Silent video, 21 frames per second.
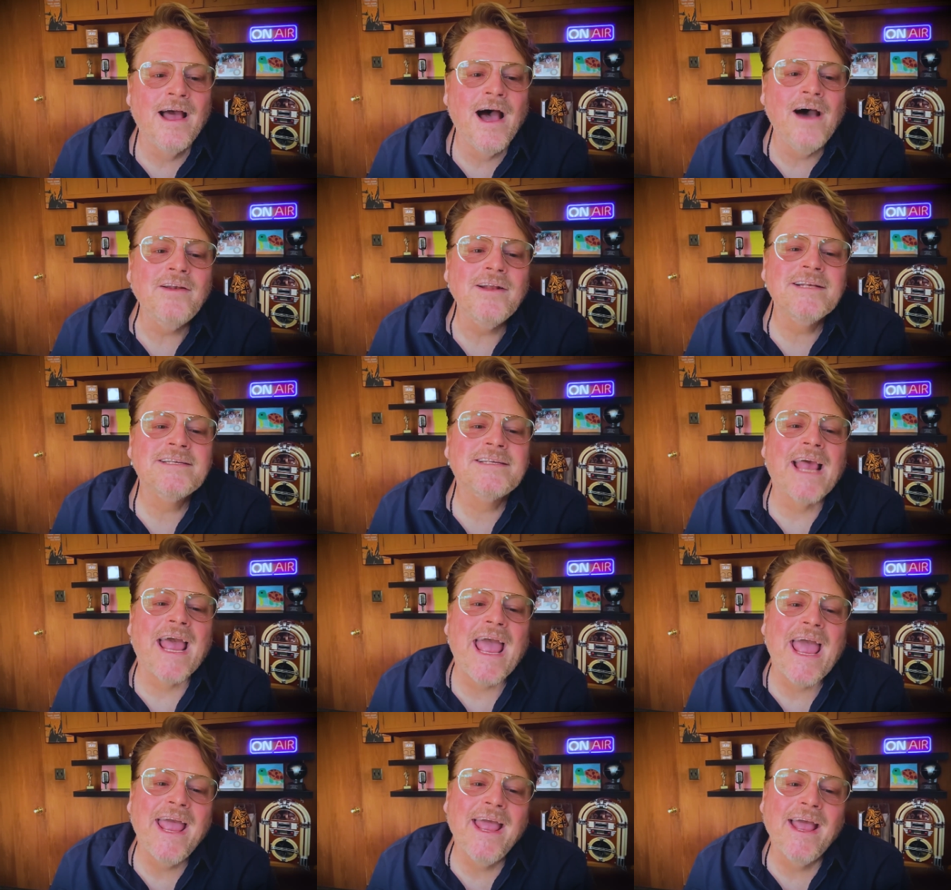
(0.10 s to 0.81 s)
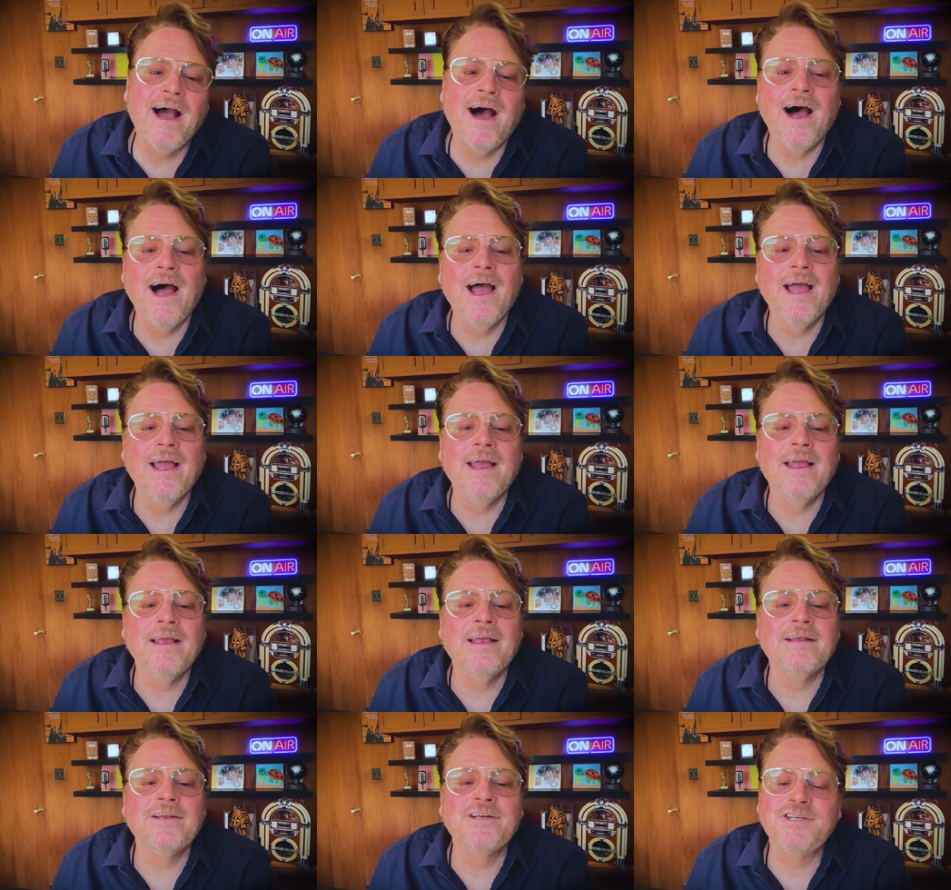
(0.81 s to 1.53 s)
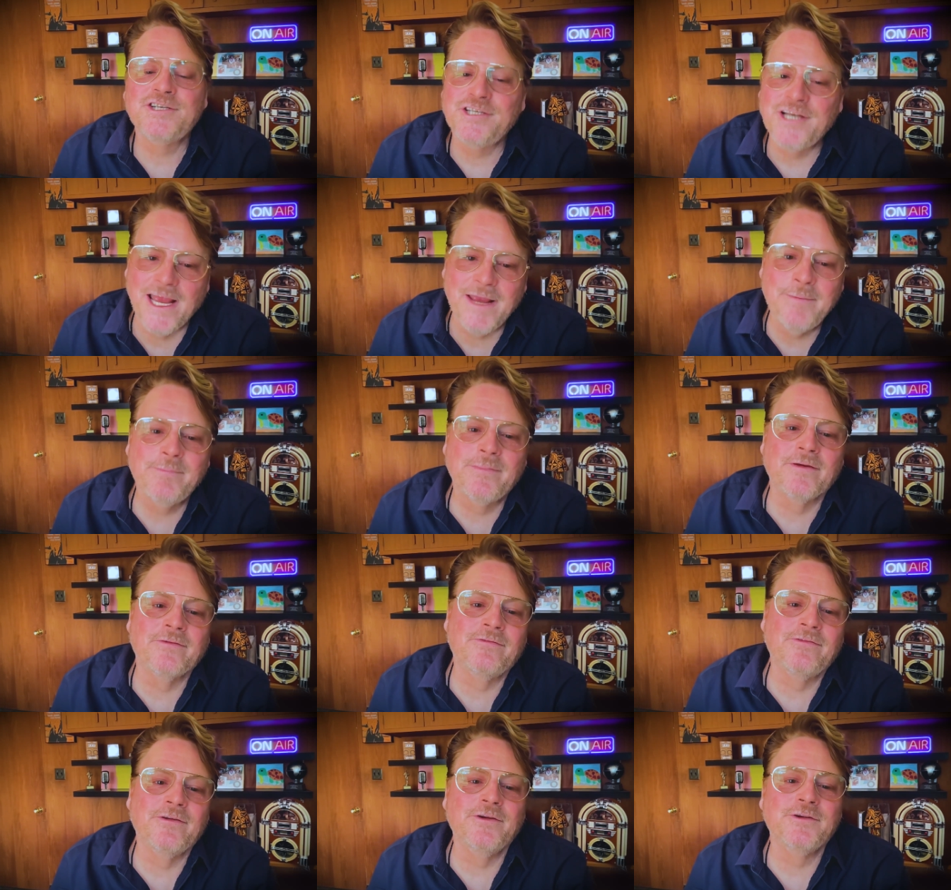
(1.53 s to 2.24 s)
How does A I shape
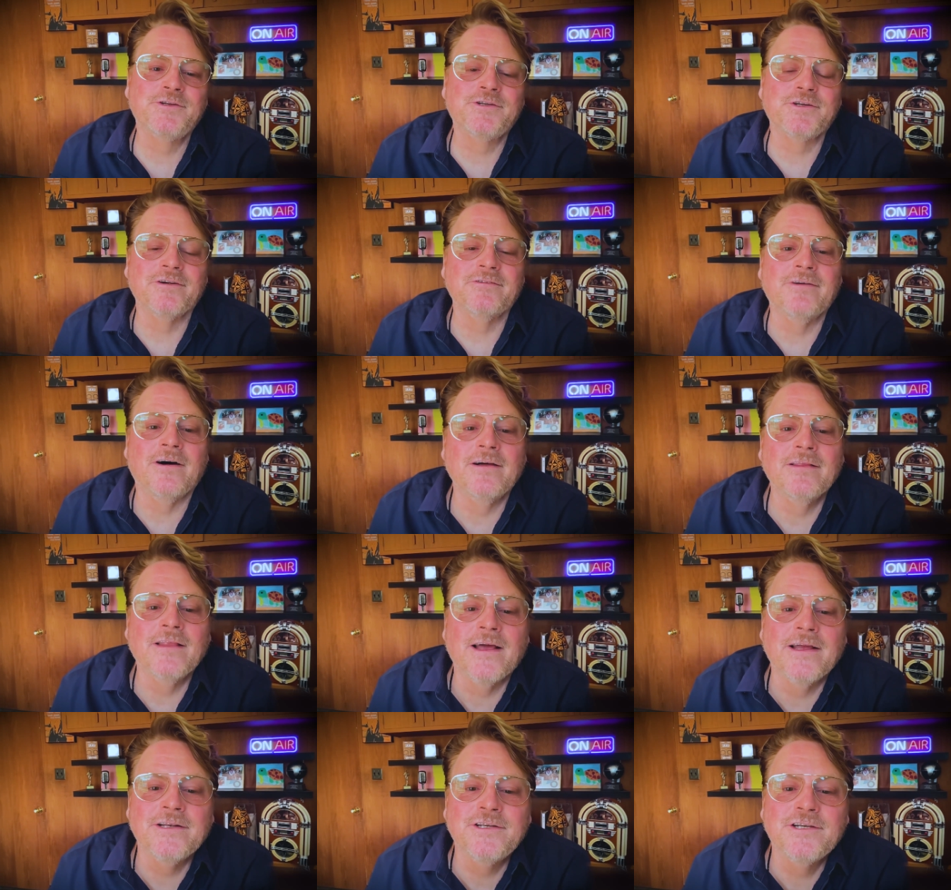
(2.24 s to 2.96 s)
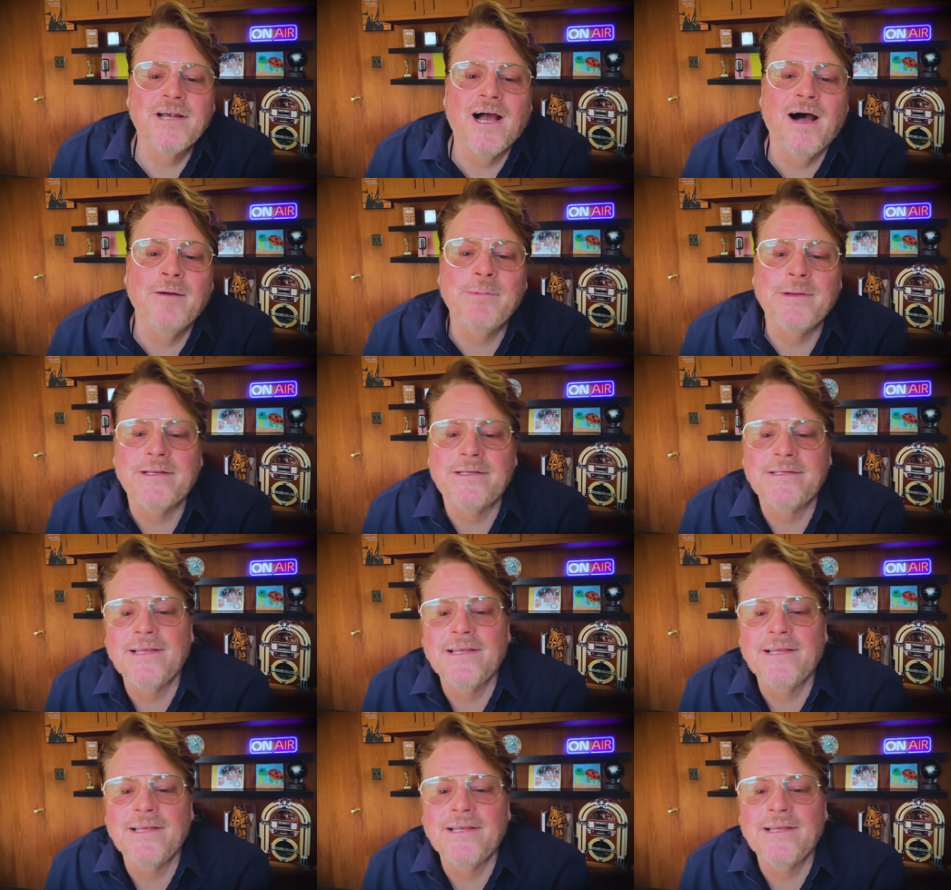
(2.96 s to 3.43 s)
the future of online shopping?